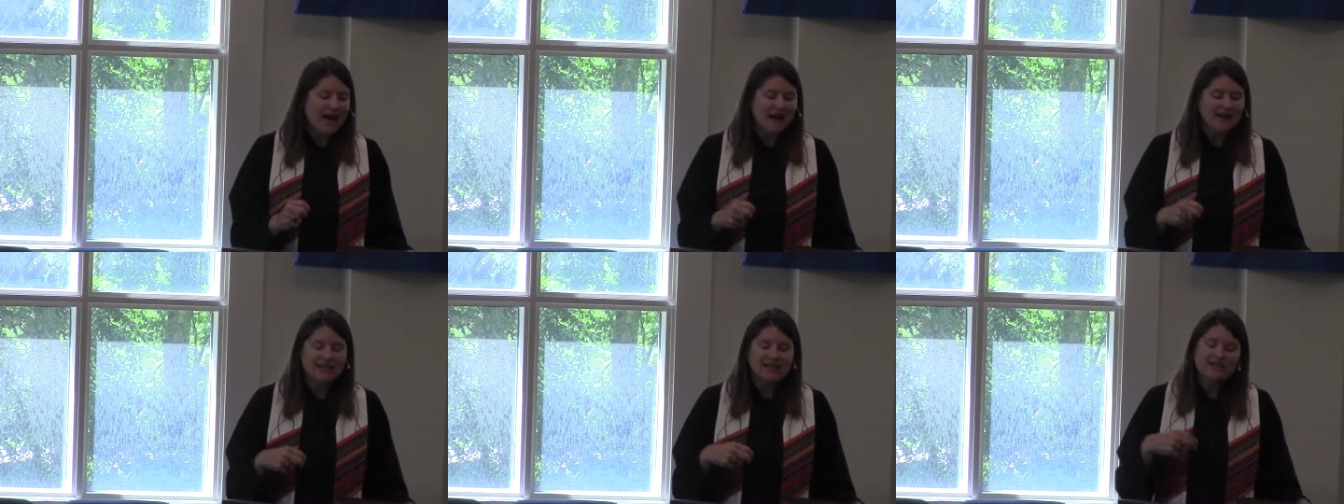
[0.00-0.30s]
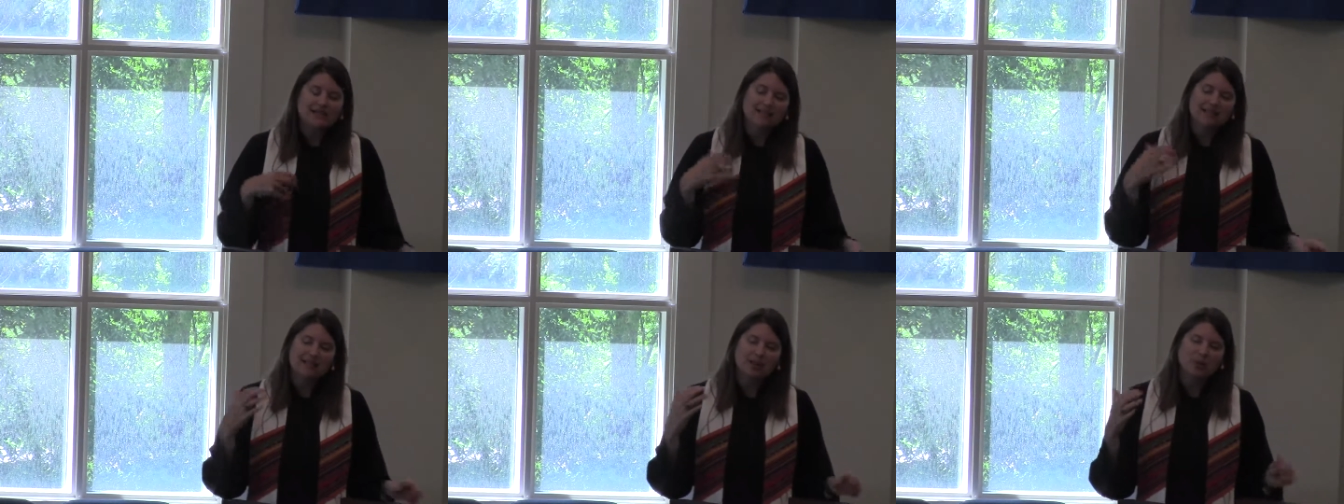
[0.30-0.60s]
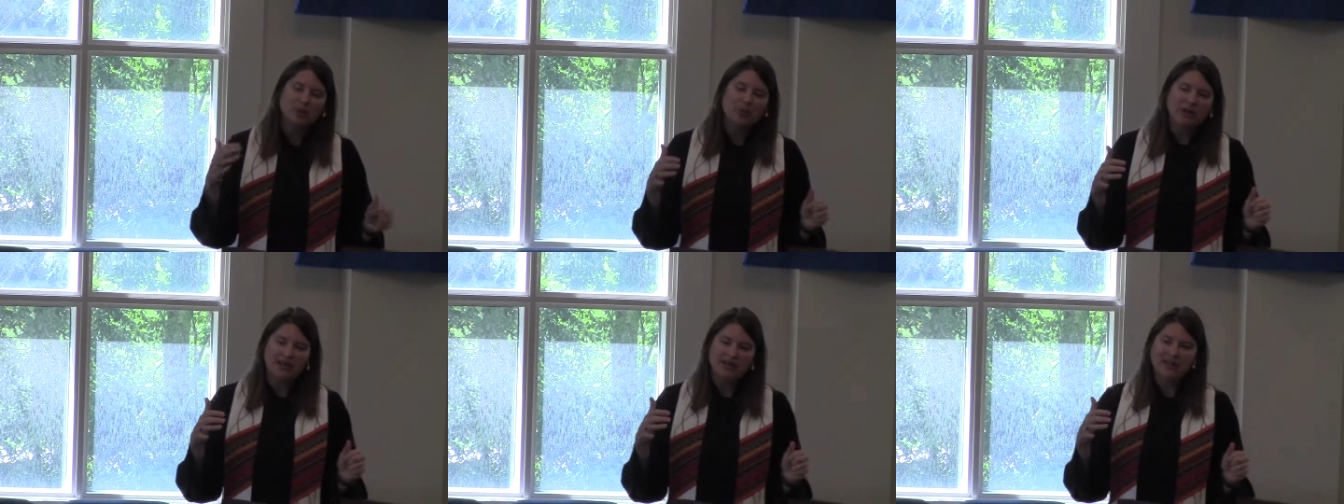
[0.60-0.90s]
idea
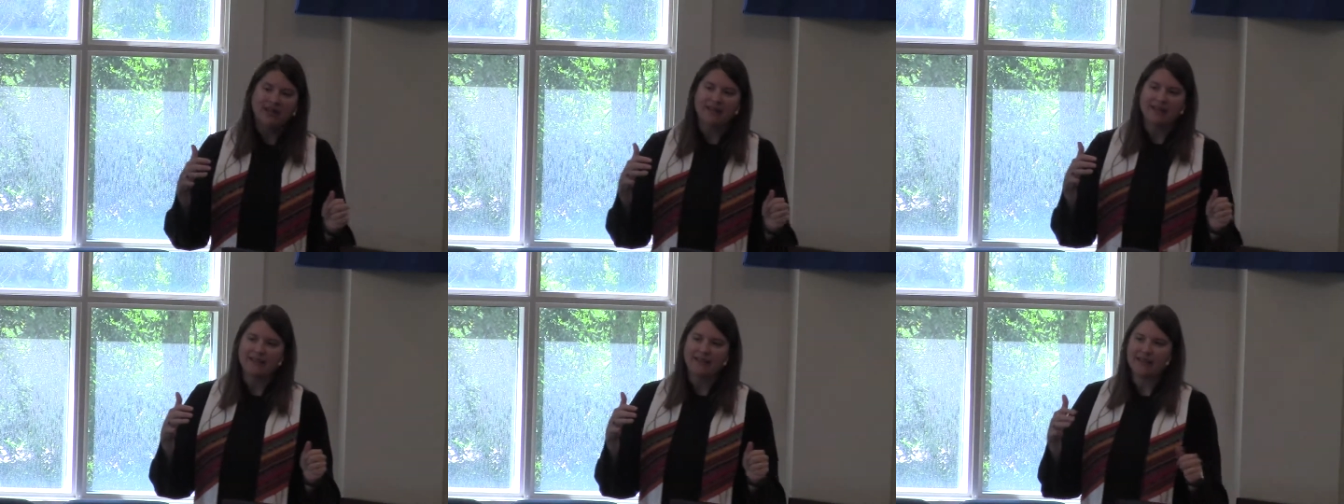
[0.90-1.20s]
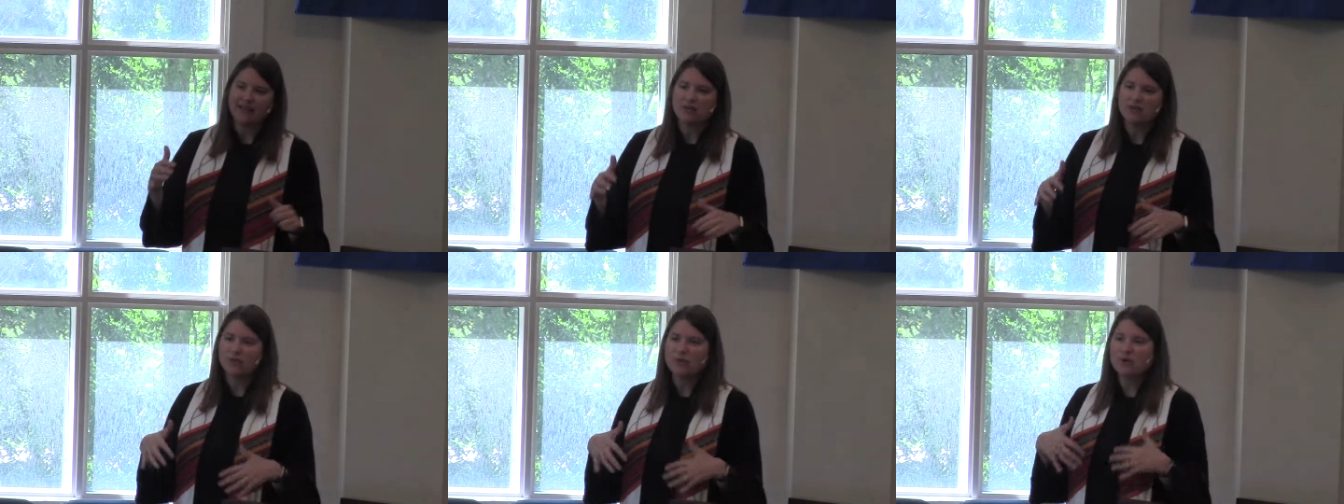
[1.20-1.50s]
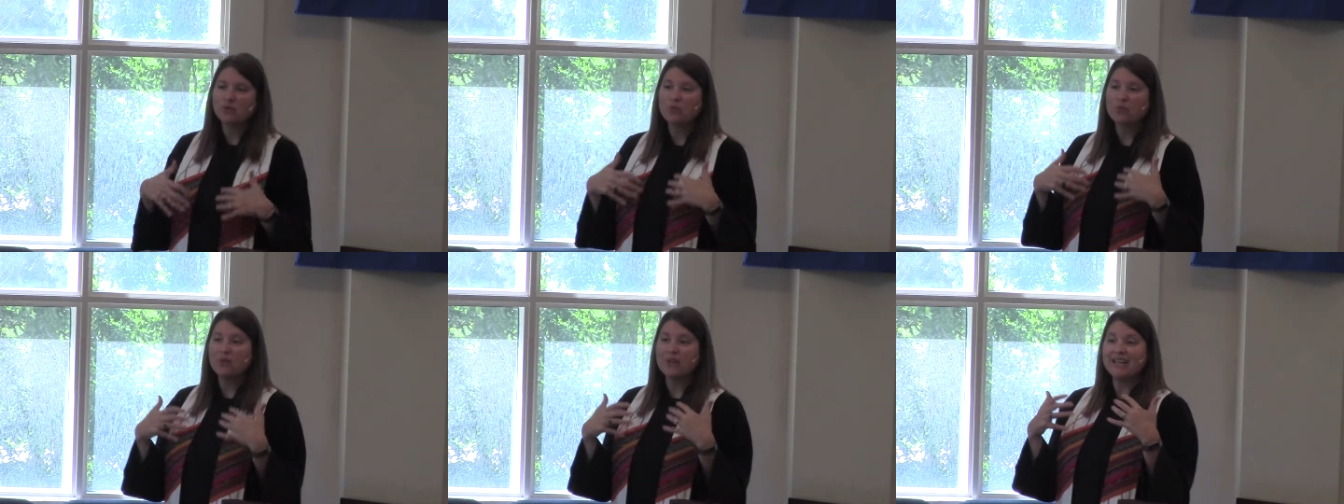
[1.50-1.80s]
being that if we
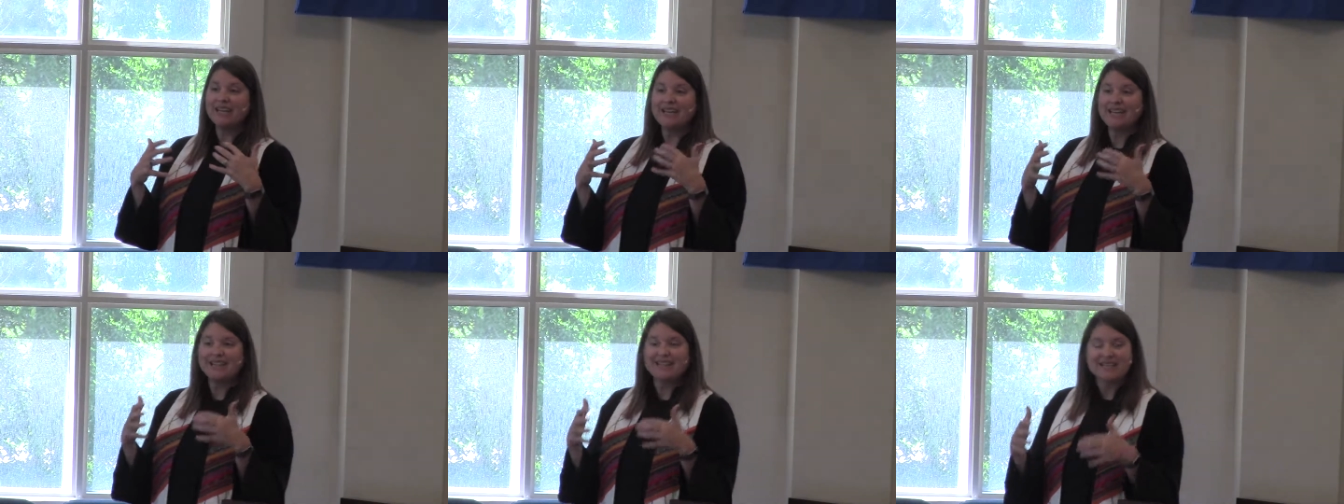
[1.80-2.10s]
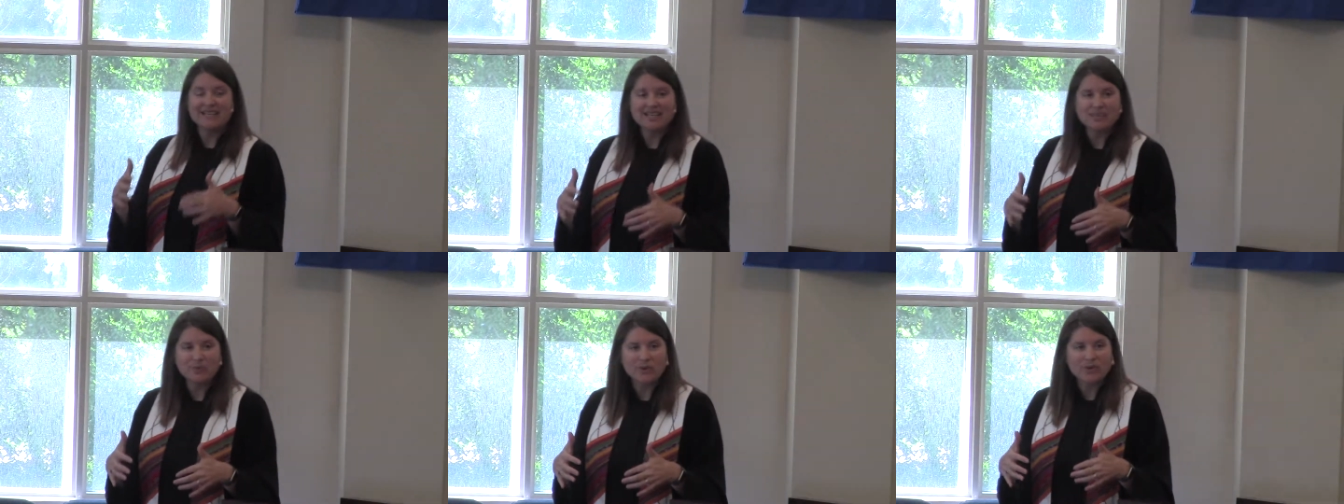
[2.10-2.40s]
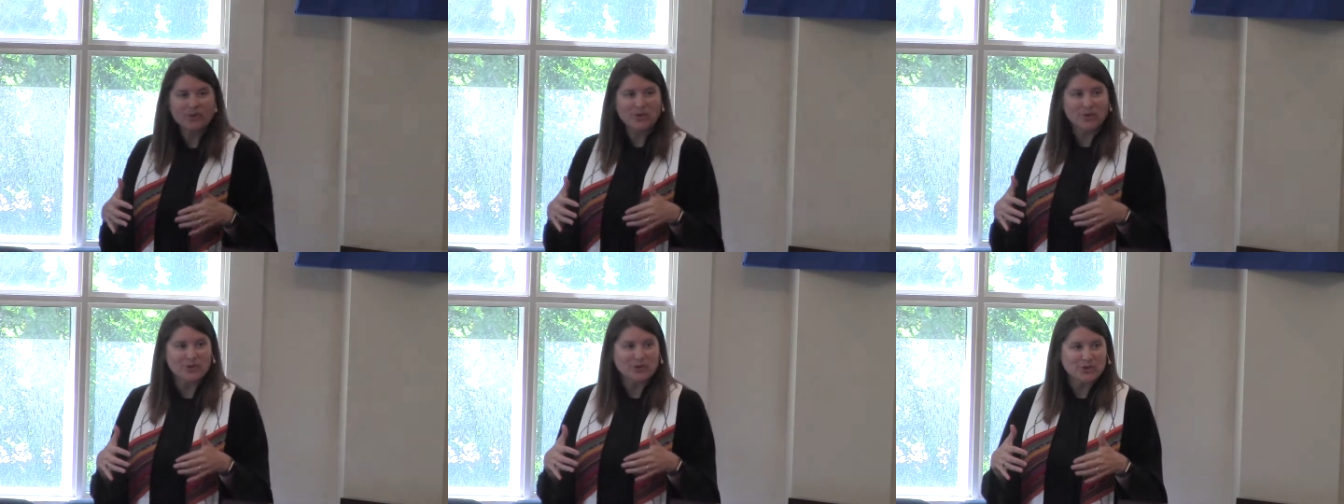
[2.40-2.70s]
read these
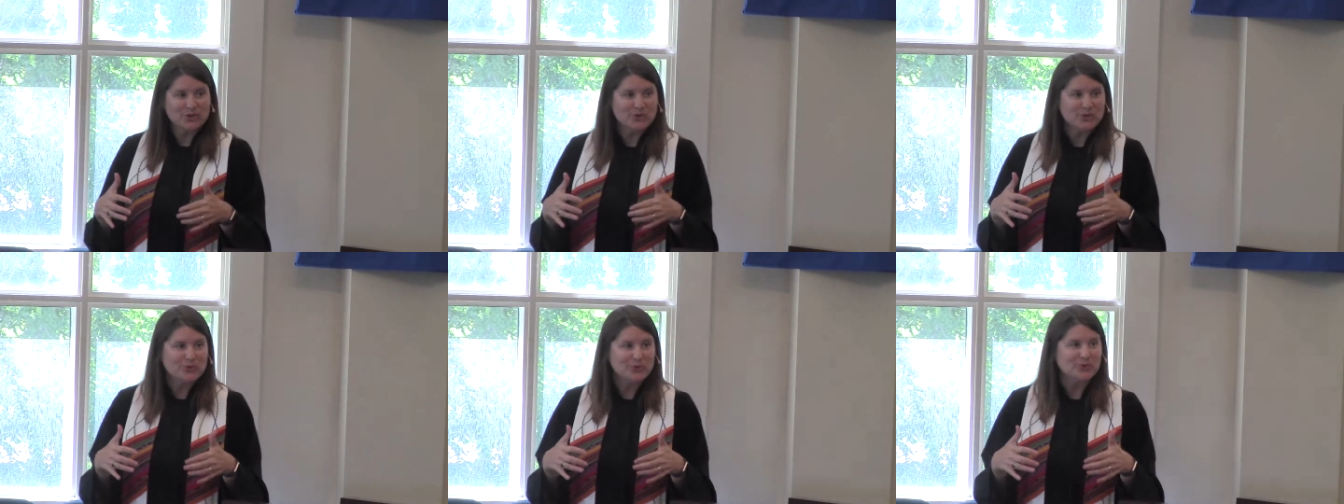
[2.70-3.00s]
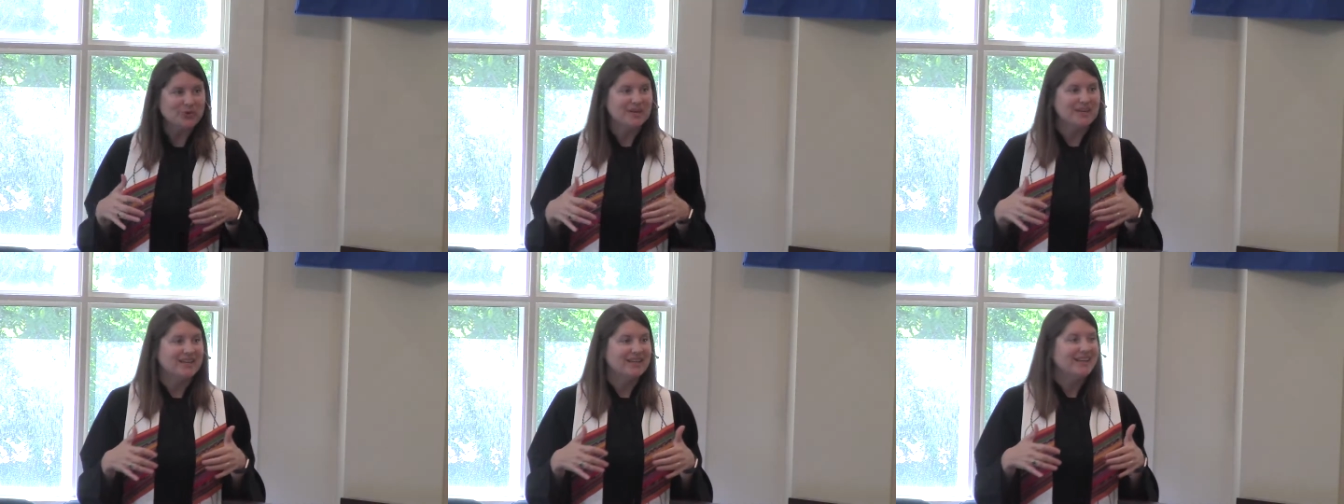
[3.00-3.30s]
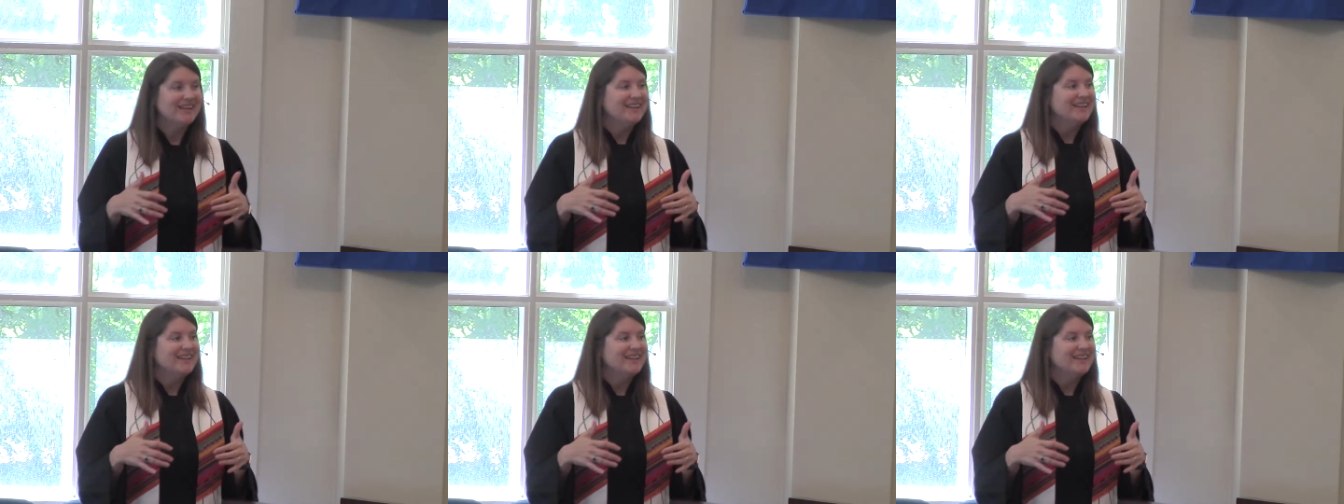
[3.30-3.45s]
with our children